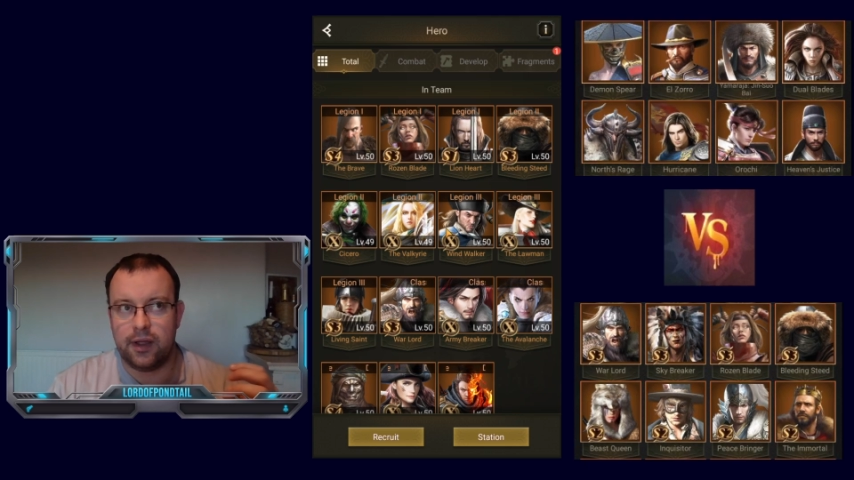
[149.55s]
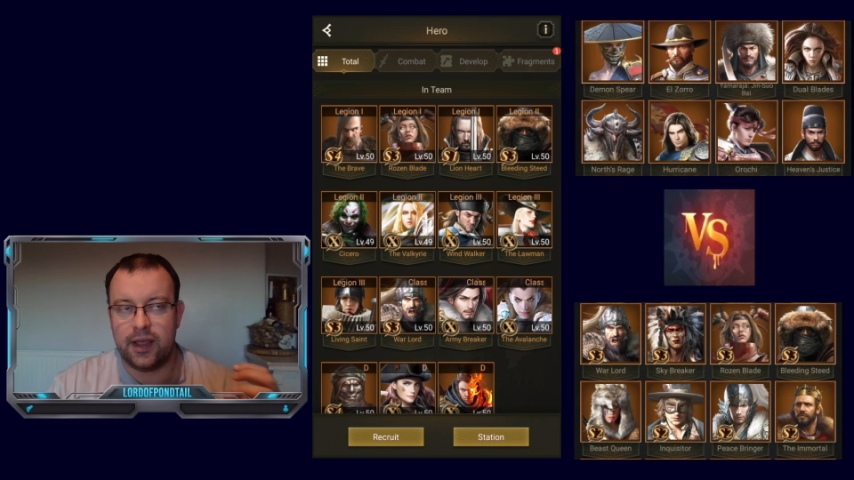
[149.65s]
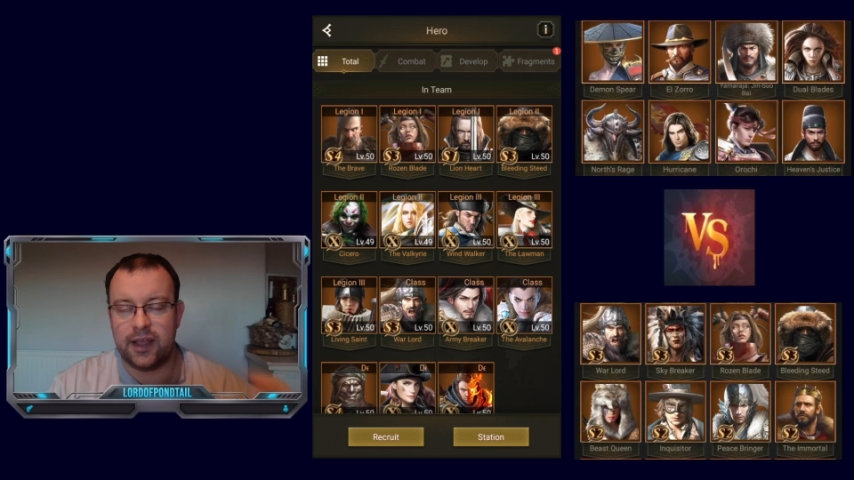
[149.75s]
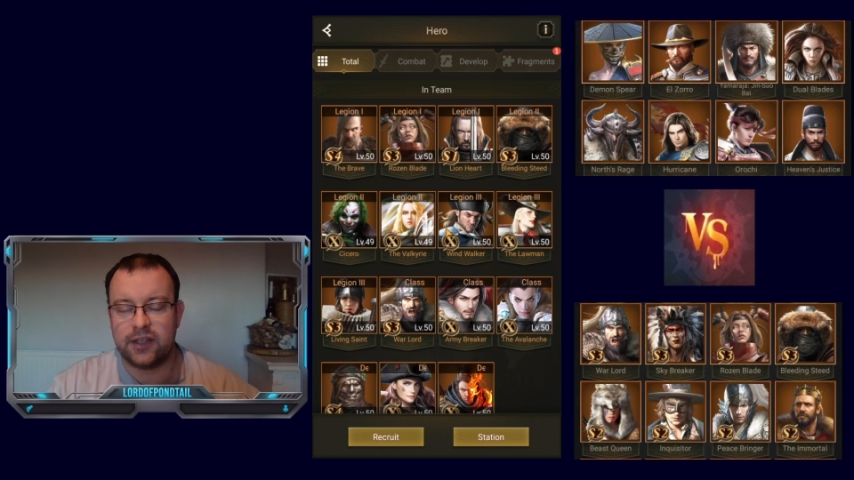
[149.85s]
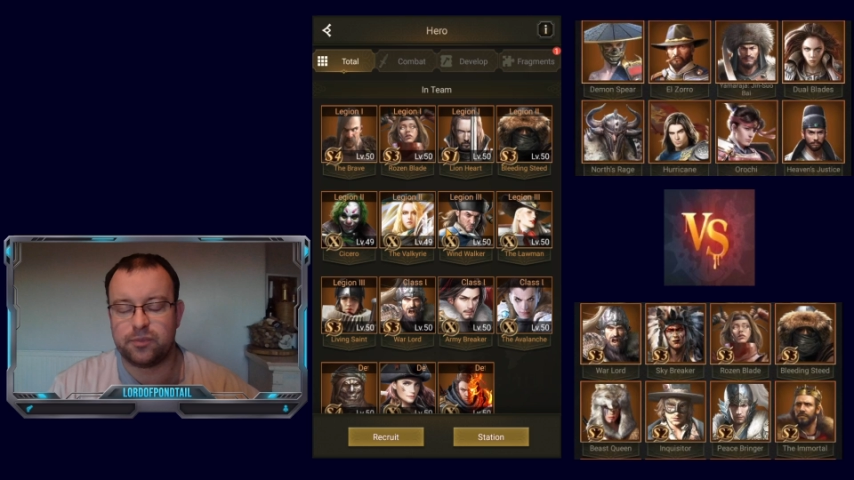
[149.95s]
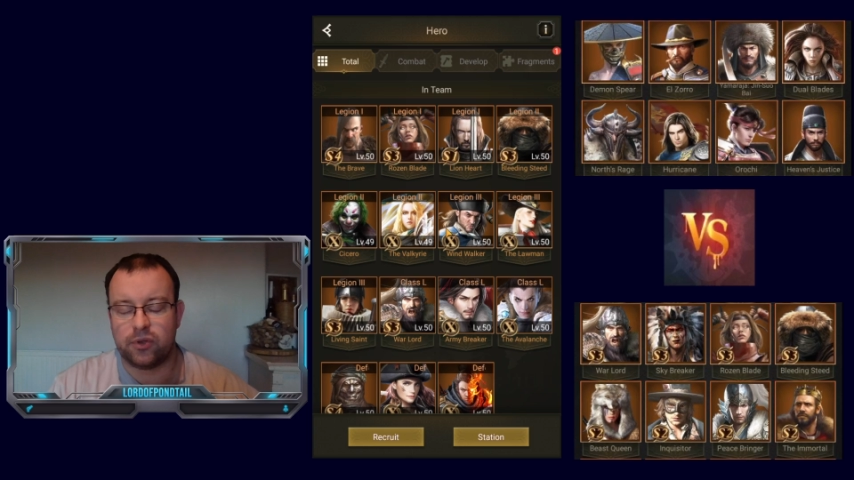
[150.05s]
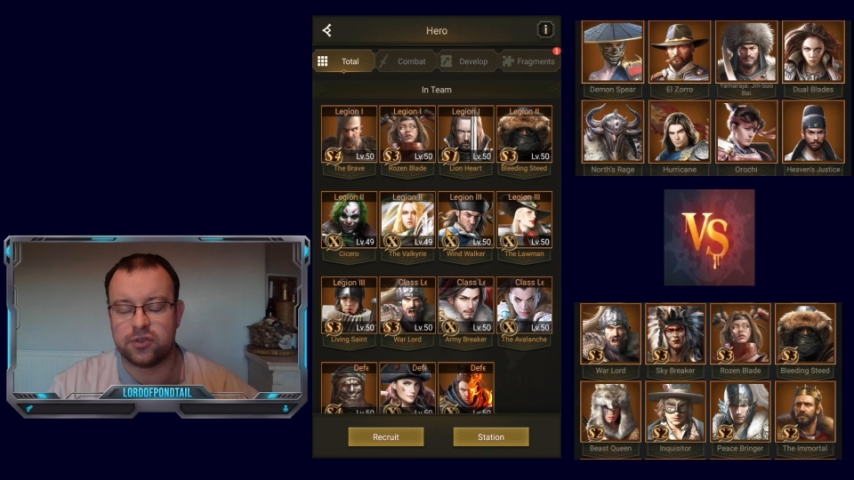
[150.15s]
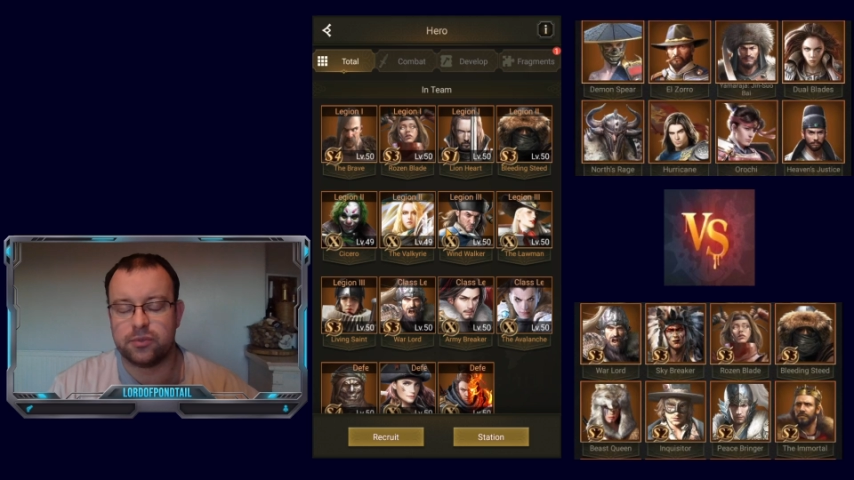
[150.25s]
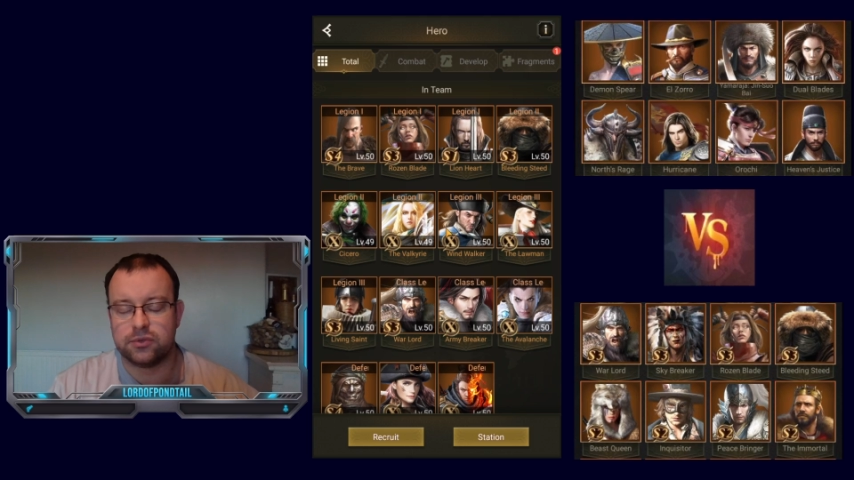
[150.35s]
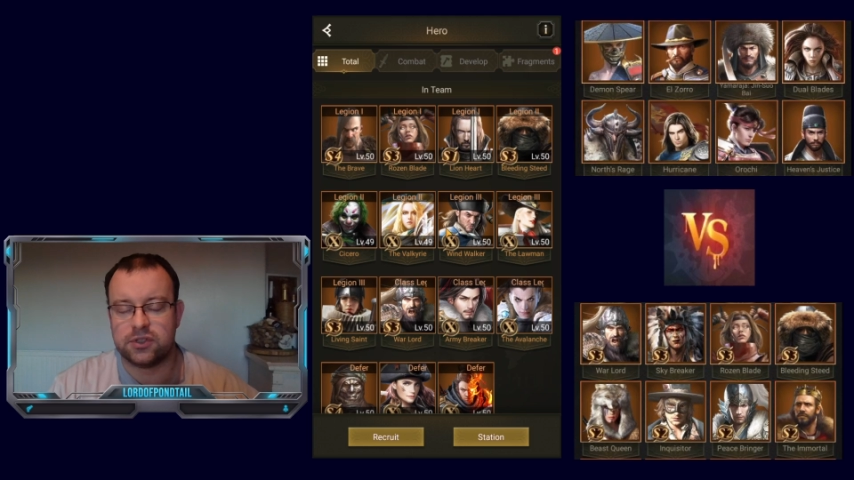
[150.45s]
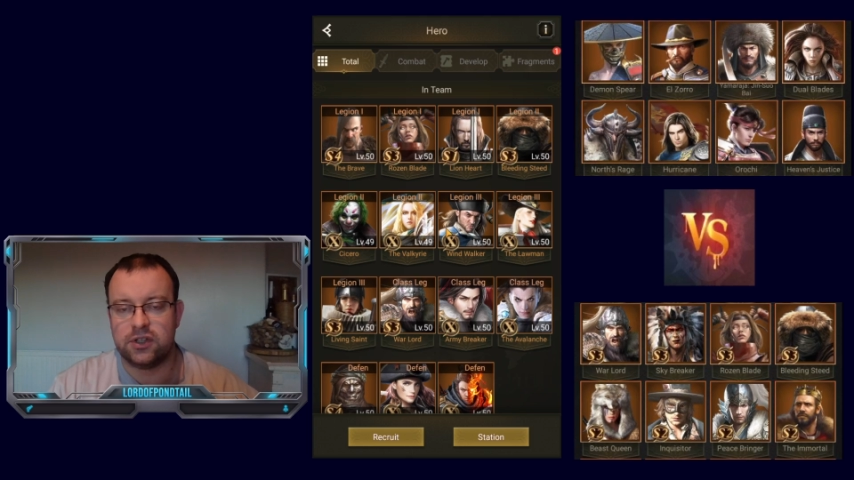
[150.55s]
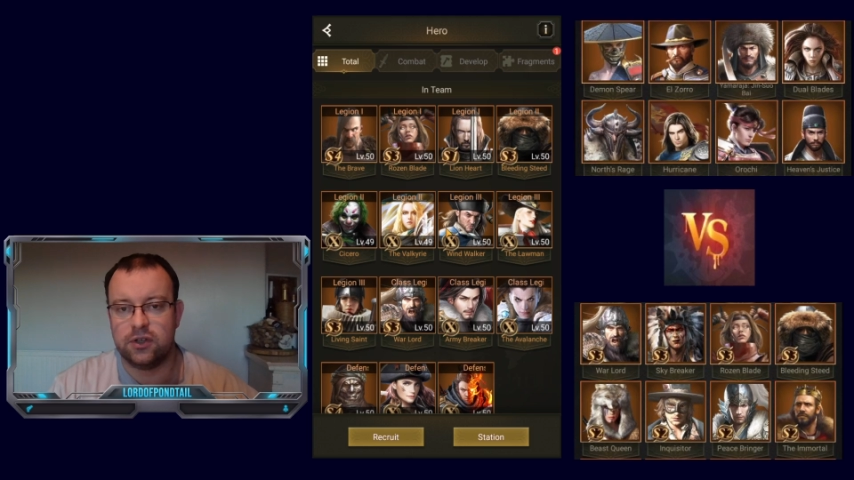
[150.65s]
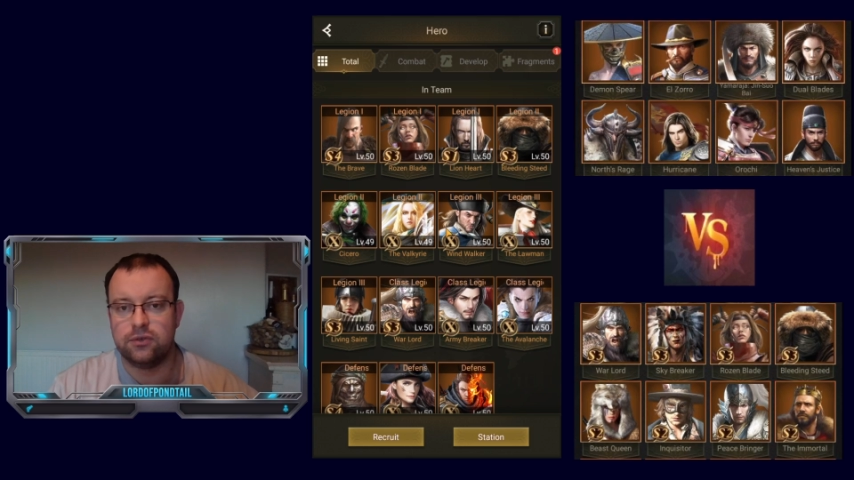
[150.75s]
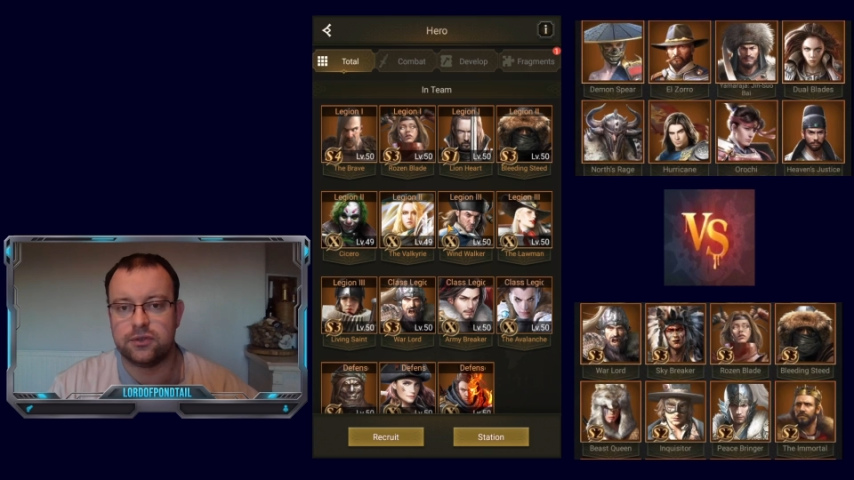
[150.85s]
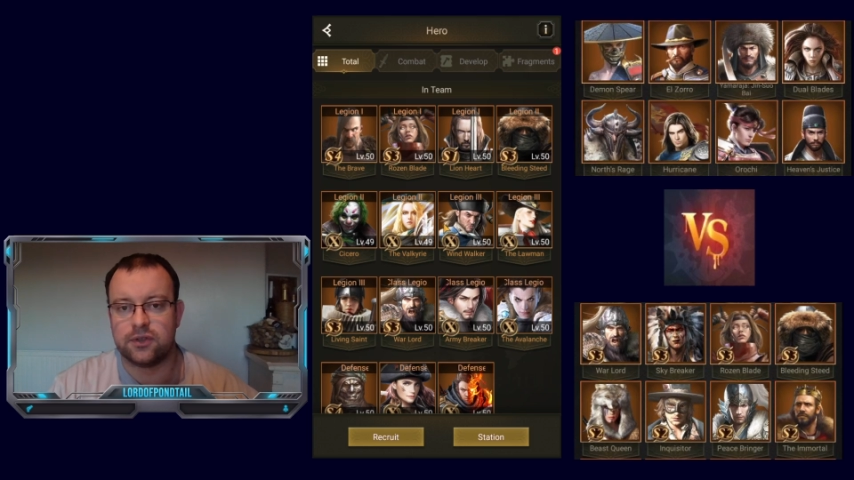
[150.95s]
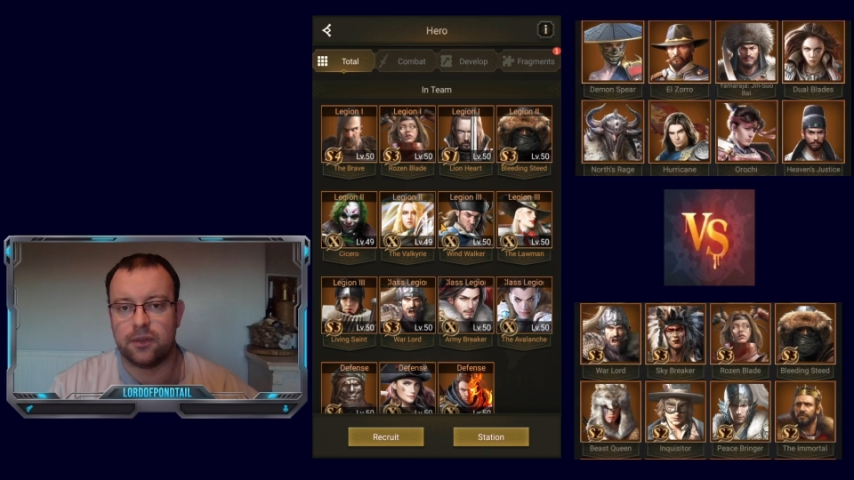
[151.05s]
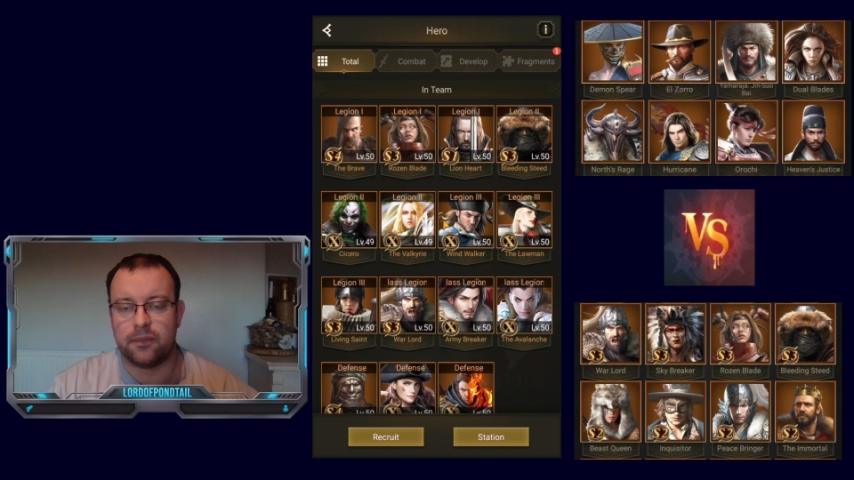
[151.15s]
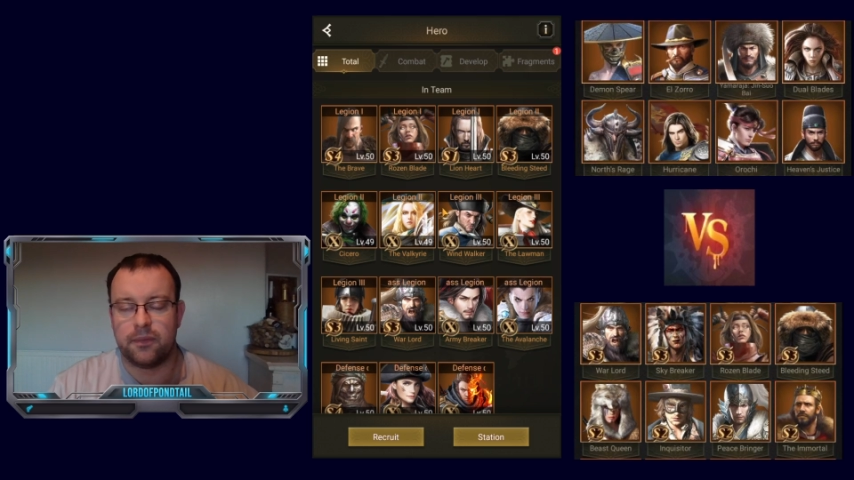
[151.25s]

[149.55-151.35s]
is possible to use them.